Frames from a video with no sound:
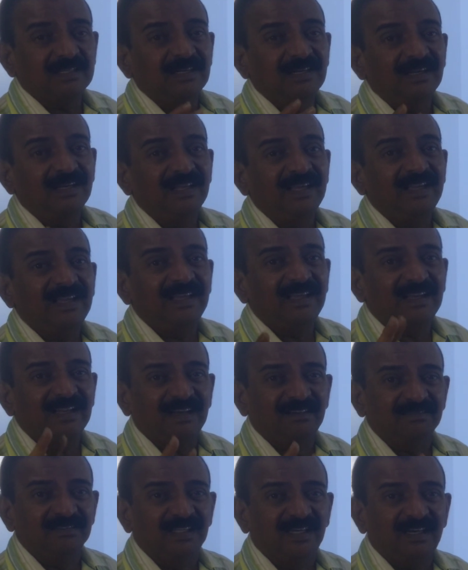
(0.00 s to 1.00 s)
layer
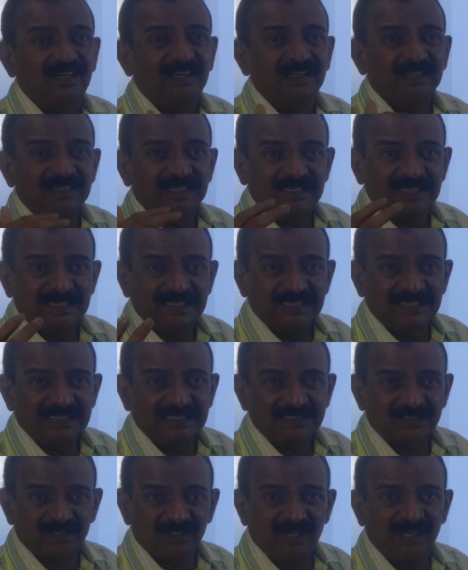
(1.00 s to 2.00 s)
of the
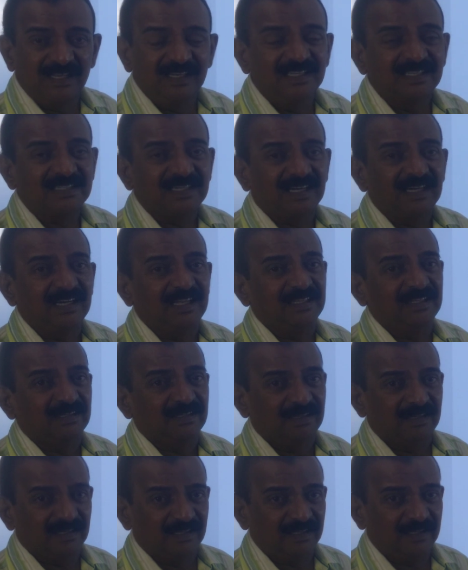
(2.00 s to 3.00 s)
soil is called as
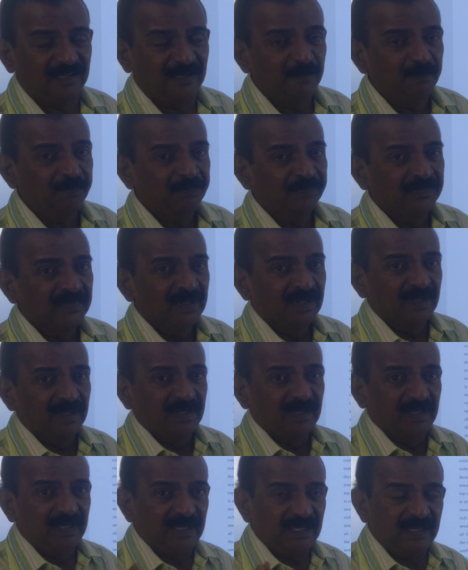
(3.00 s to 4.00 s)
horizon,
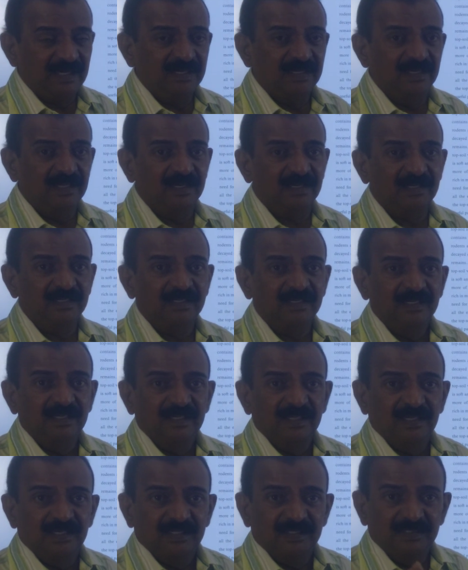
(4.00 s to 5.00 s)
and
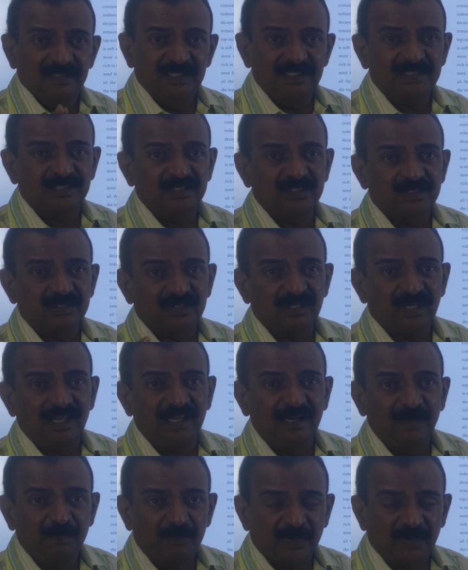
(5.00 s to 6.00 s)
this
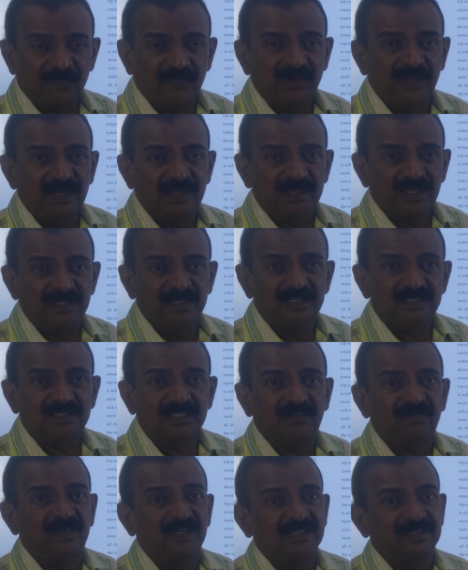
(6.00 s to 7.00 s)
soil profile consists
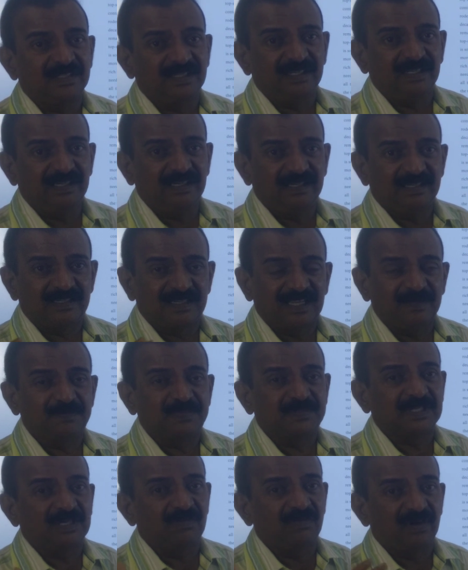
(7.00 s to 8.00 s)
of three
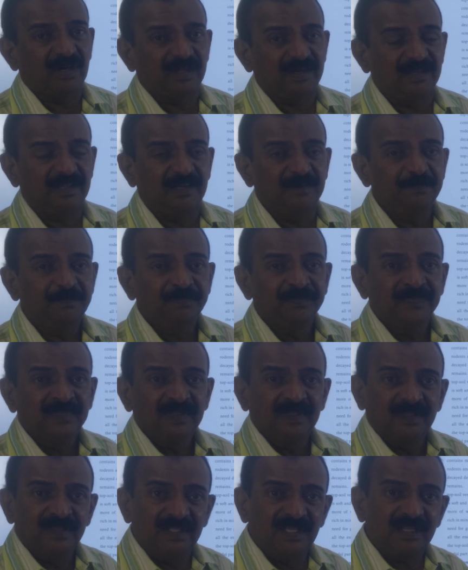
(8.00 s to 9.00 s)
types of horizon.
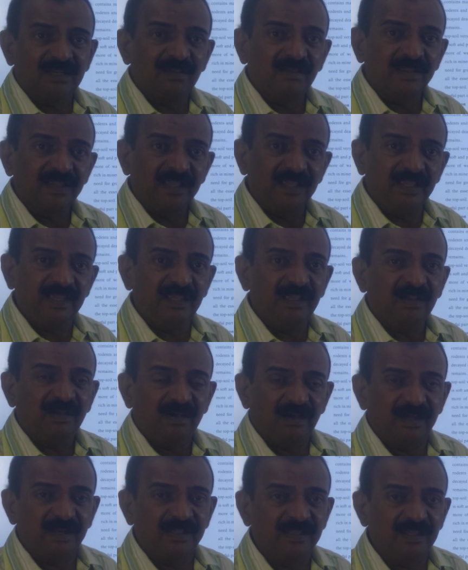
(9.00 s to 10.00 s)
There are A
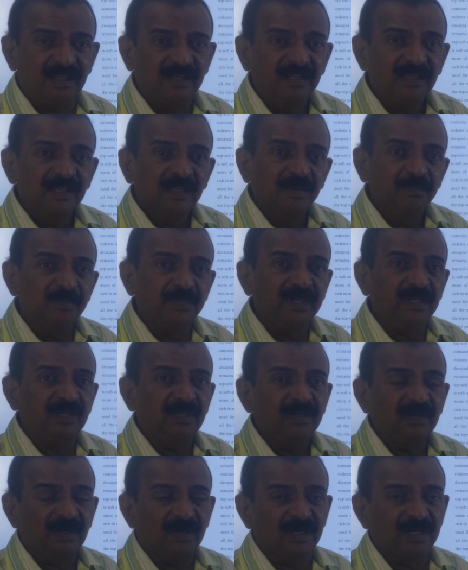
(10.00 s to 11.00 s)
horizon,
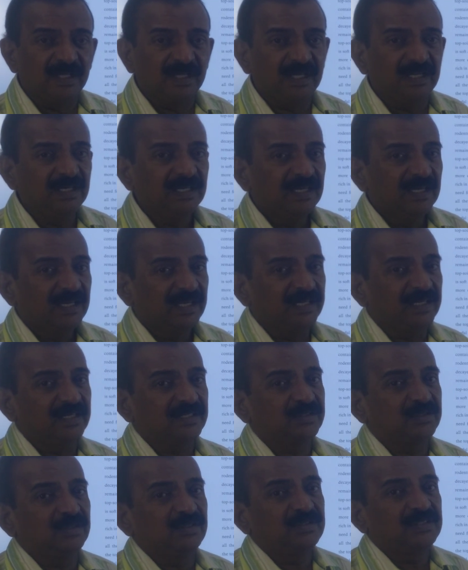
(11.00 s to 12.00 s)
B horizon, and
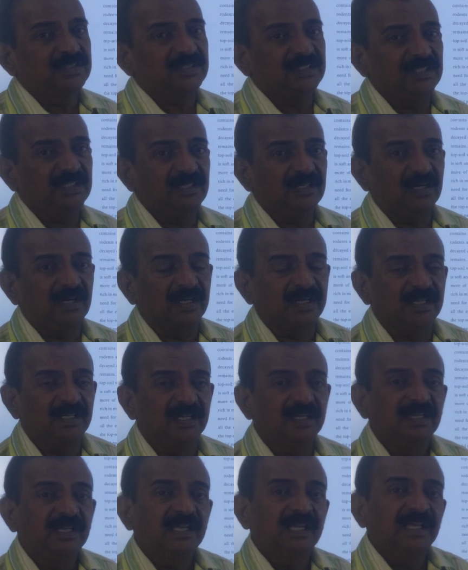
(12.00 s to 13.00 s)
also C
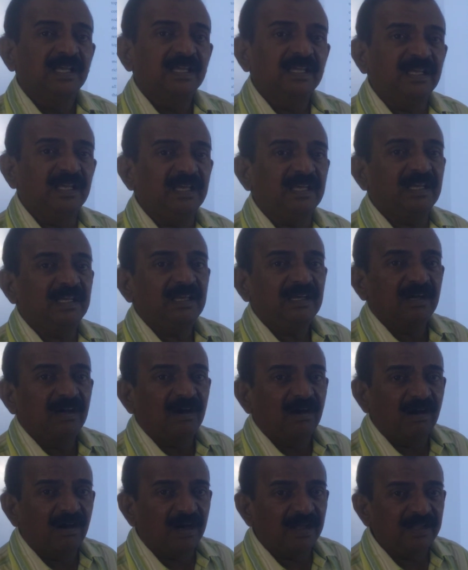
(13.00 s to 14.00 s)
horizon. A
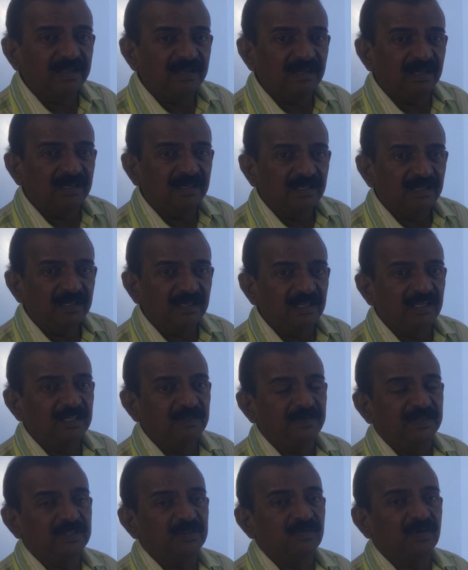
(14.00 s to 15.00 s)
horizon is
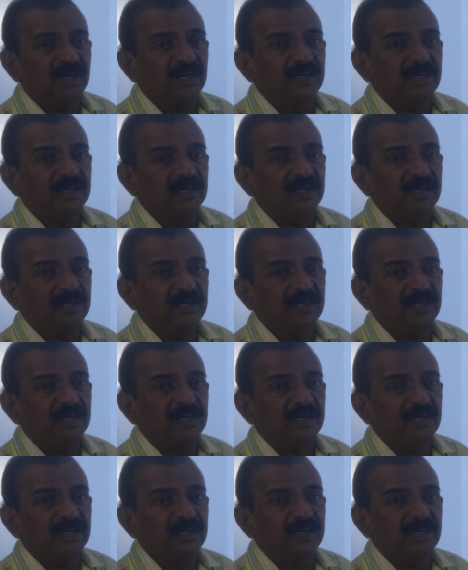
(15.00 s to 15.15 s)
with